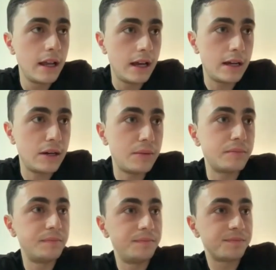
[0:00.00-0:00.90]

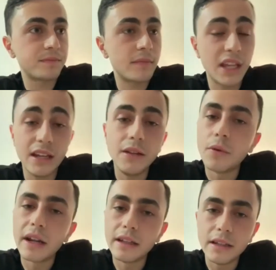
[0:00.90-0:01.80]
And
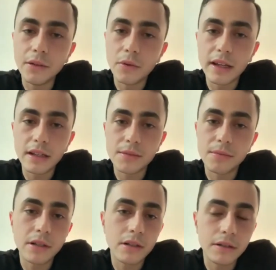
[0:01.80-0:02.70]
eat right. Eat right is
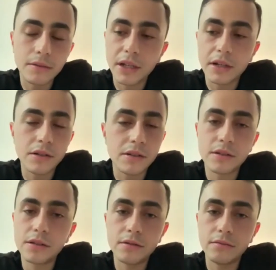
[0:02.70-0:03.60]
because,
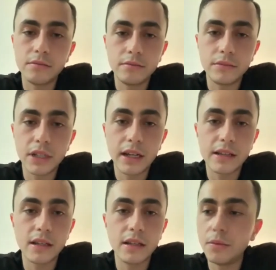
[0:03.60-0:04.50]

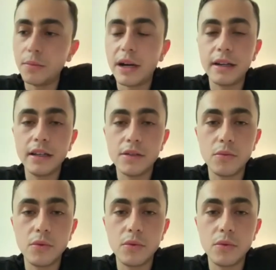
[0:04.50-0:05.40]
like I said, your body is
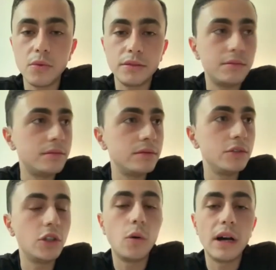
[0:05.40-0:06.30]
what
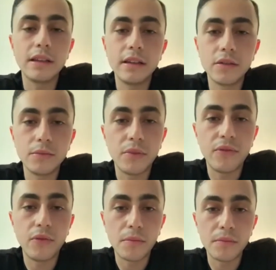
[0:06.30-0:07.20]
you go out there and
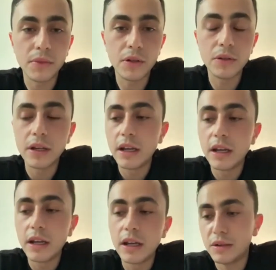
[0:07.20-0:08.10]
perform, you know?
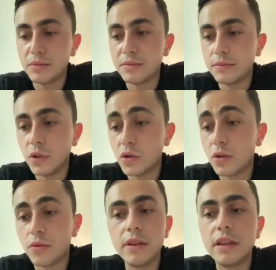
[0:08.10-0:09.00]

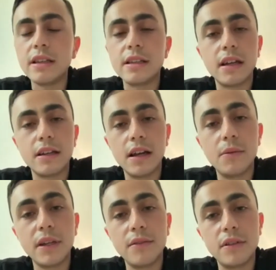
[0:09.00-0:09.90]
Those are three things that I
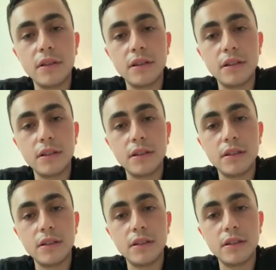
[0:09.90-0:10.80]
would give to
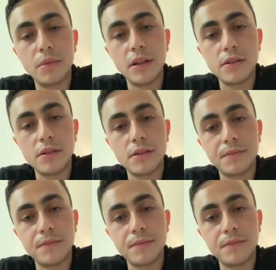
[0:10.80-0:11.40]
the young players.